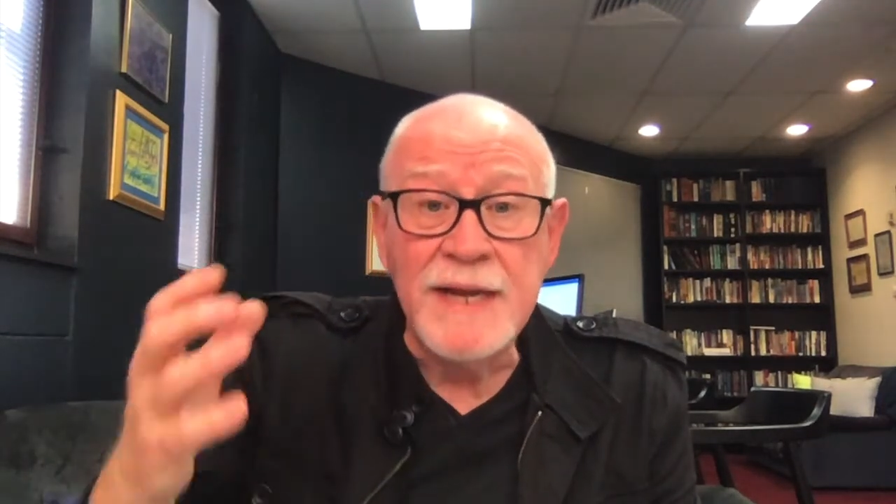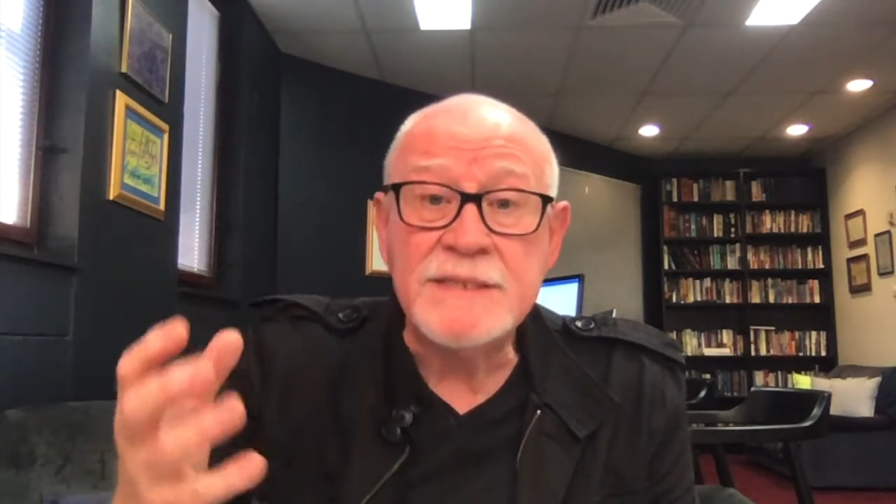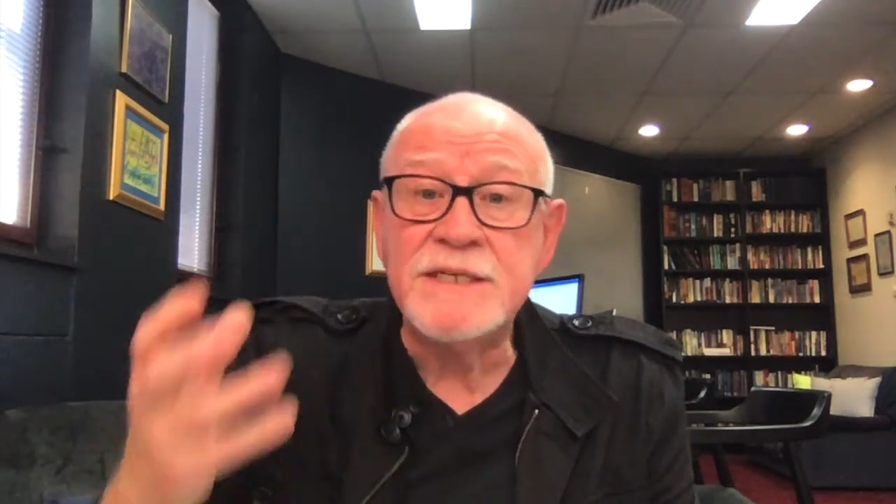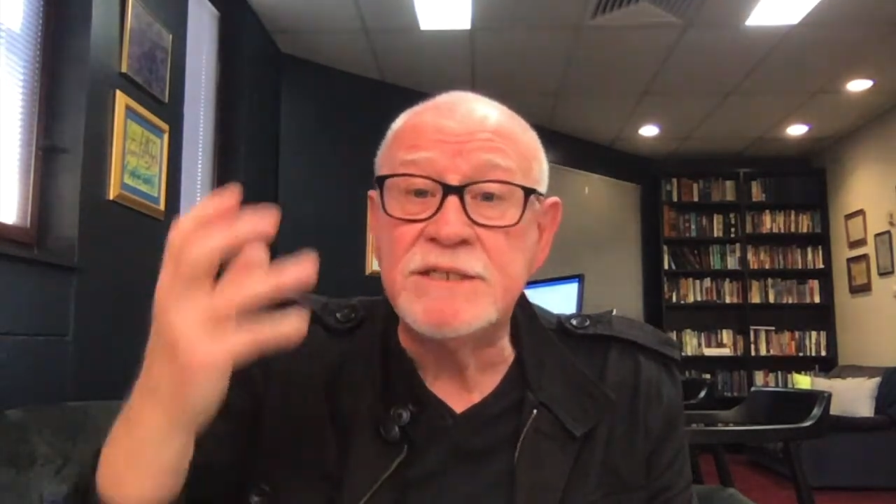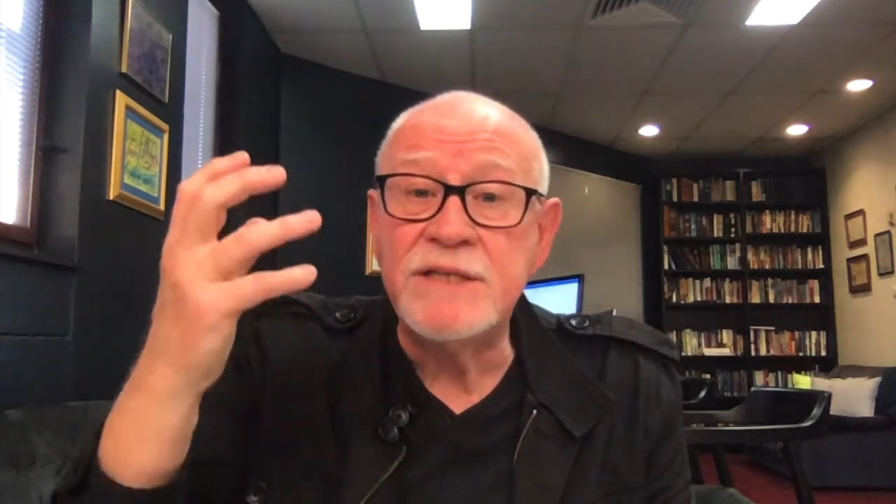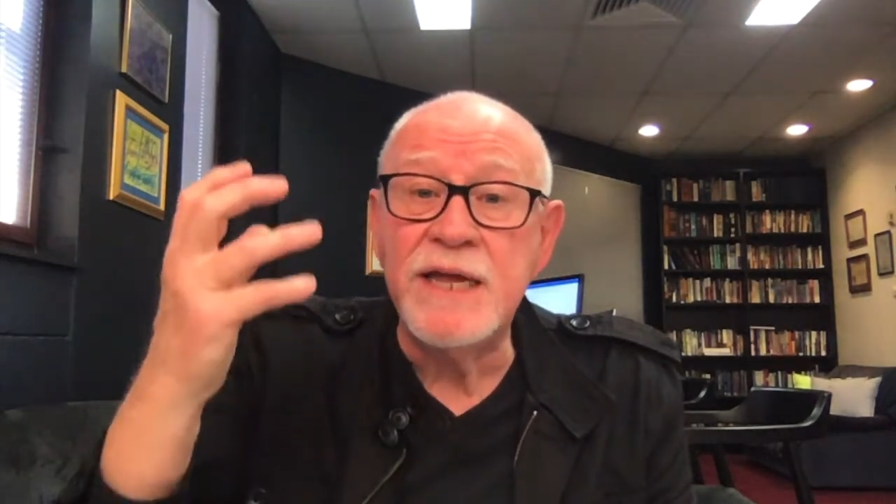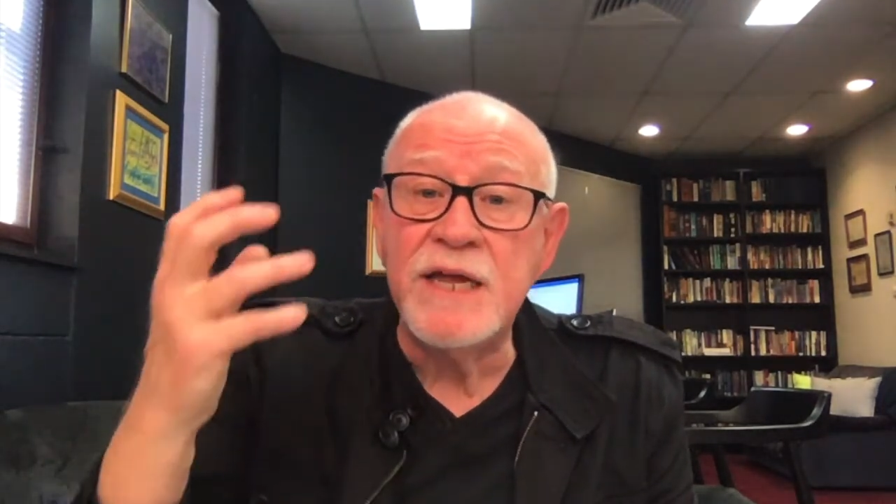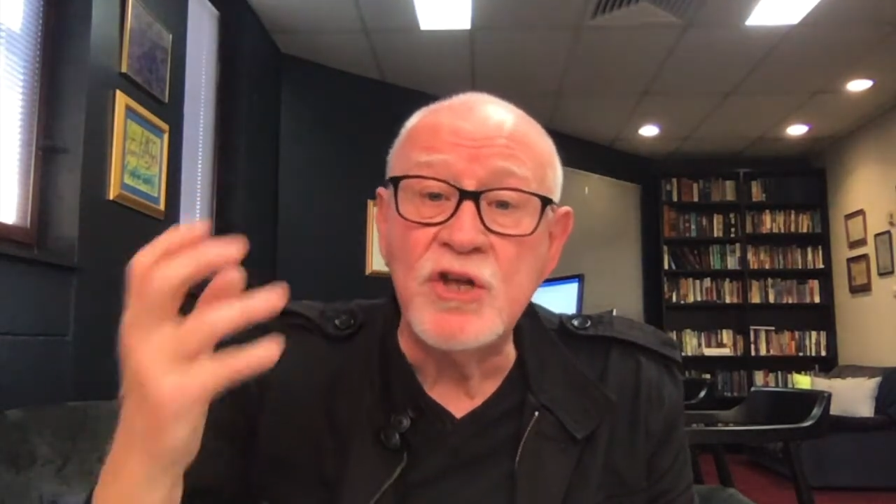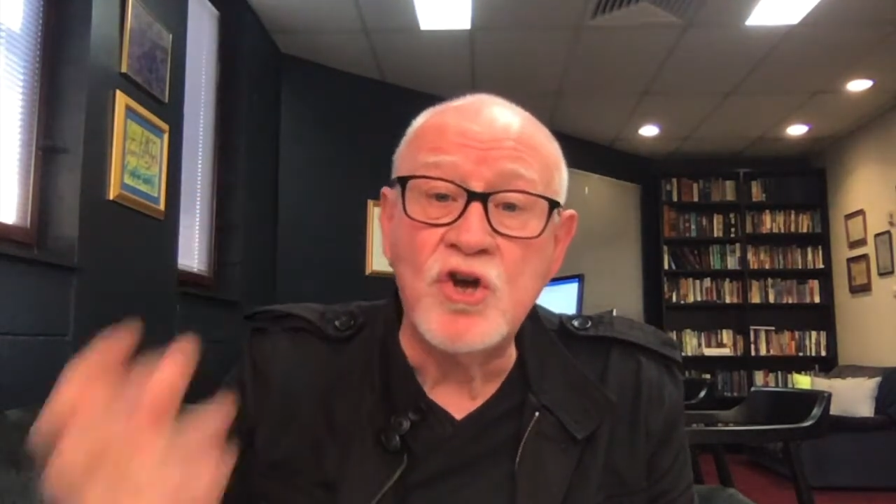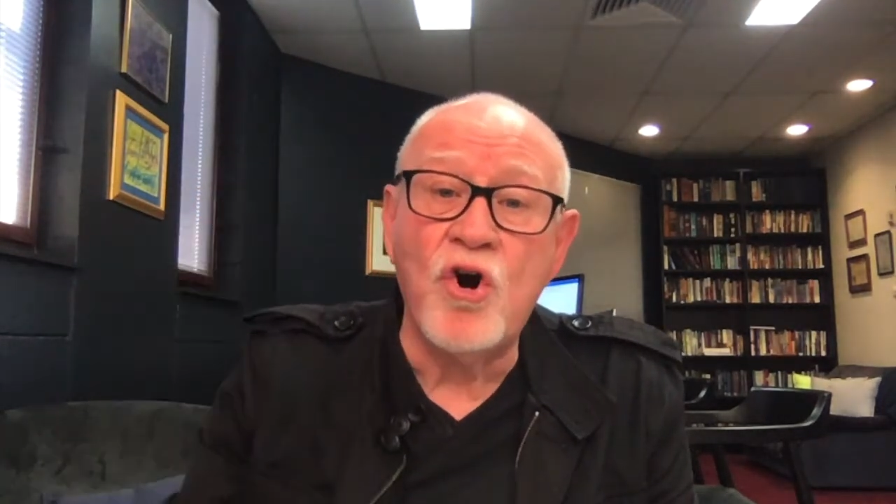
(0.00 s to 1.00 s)
it says there
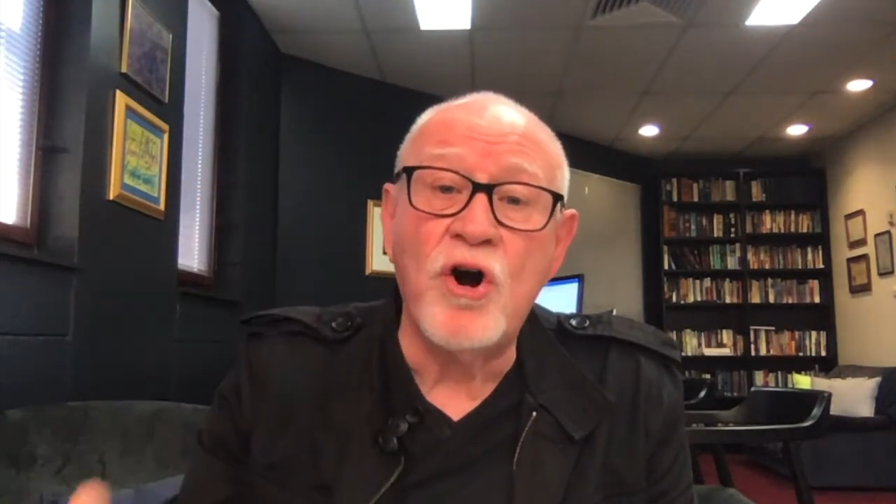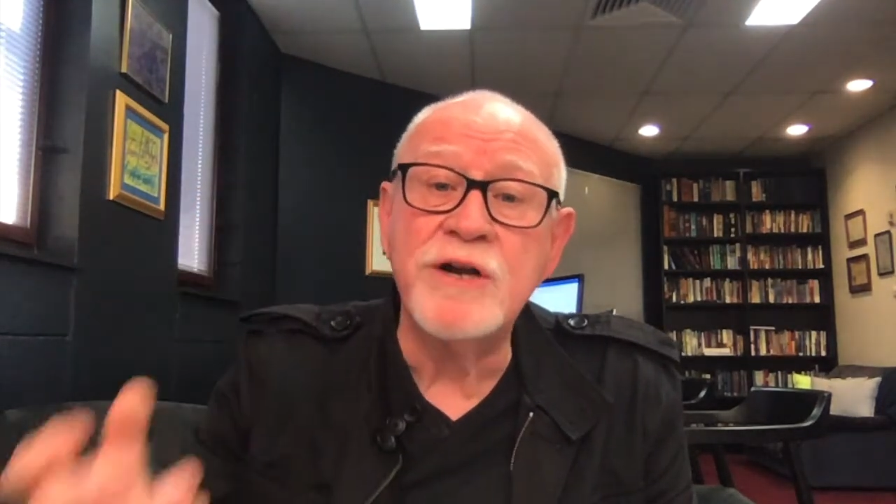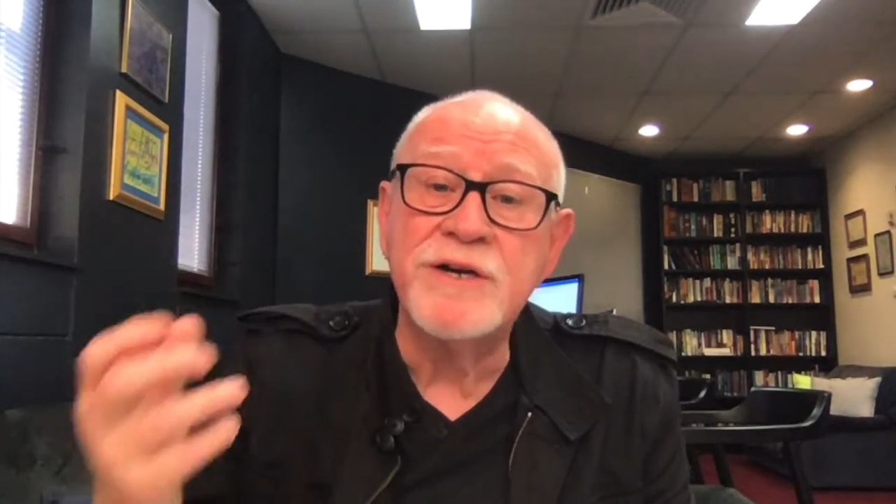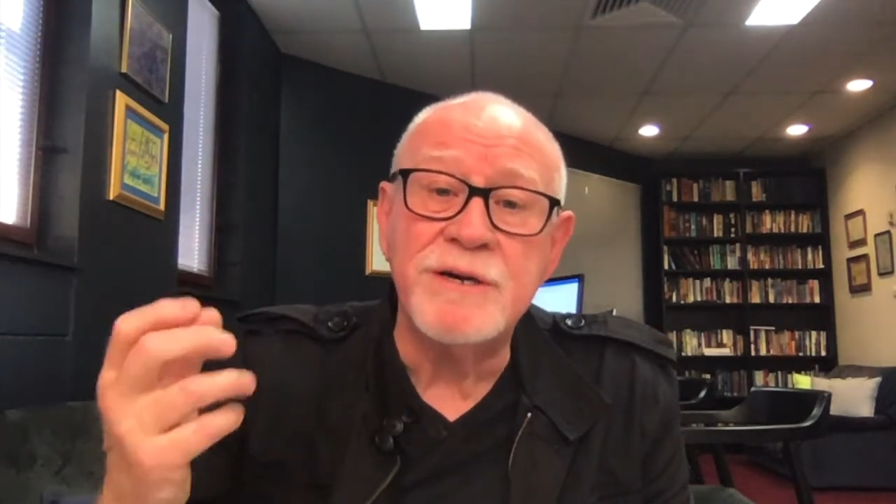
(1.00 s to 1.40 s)
God